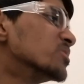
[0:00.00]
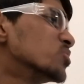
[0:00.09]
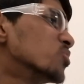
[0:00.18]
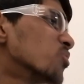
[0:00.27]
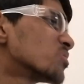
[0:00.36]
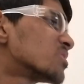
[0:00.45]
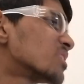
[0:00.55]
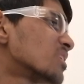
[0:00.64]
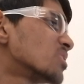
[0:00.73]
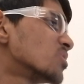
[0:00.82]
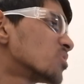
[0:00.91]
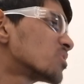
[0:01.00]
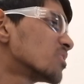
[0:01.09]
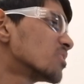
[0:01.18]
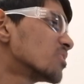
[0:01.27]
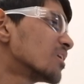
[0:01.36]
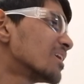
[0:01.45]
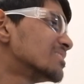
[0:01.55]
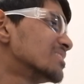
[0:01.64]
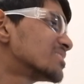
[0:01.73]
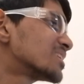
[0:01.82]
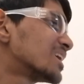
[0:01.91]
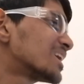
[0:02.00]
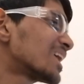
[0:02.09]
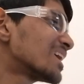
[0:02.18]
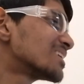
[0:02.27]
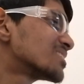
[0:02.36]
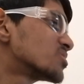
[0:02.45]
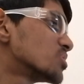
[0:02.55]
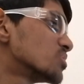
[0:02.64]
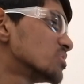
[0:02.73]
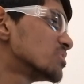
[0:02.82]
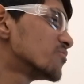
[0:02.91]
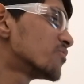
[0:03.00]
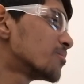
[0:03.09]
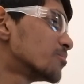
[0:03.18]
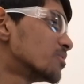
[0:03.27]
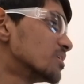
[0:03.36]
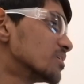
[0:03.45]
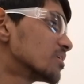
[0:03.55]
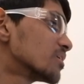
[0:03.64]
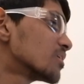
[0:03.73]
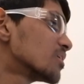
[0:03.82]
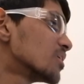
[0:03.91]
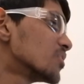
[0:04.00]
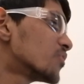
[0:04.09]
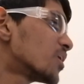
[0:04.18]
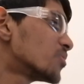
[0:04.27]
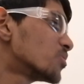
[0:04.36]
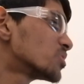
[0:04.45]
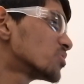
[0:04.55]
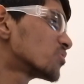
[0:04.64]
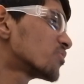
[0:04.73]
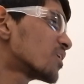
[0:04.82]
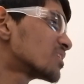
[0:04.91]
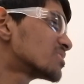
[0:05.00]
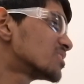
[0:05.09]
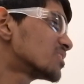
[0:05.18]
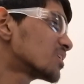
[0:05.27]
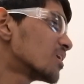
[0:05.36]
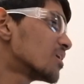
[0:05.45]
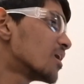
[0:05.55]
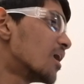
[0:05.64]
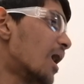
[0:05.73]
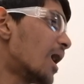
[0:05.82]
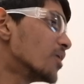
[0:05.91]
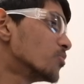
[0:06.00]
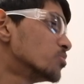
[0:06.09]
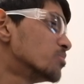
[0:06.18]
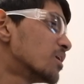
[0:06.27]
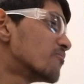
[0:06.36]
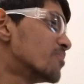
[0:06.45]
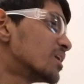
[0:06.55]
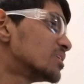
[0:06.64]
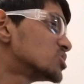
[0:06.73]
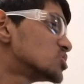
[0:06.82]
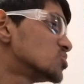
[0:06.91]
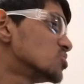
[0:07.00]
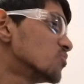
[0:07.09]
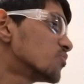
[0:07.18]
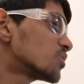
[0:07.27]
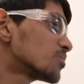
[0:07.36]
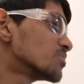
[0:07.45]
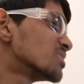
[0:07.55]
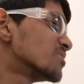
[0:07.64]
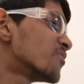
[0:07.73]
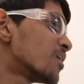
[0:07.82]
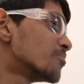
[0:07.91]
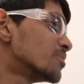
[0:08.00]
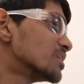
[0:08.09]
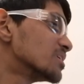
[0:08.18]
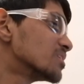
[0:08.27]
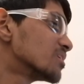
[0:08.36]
you don't think you're a disgrace to the family? If I were your father, I would have banished you from the family.